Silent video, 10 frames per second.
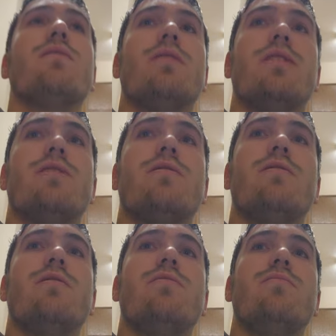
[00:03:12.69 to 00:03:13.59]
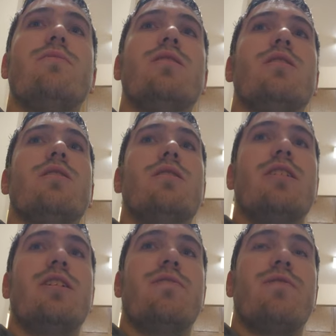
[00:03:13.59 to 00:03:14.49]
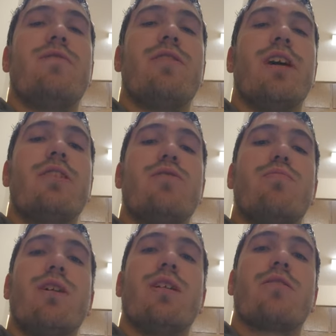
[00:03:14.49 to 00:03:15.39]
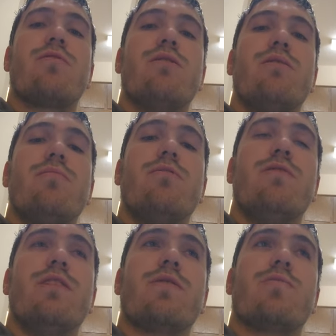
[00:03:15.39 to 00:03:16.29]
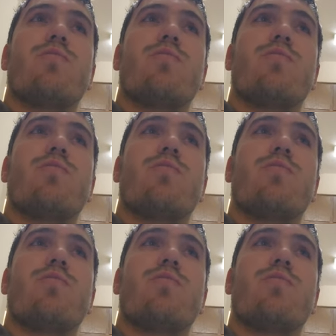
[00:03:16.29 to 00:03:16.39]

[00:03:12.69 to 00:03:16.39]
And you have a flashback during the movie as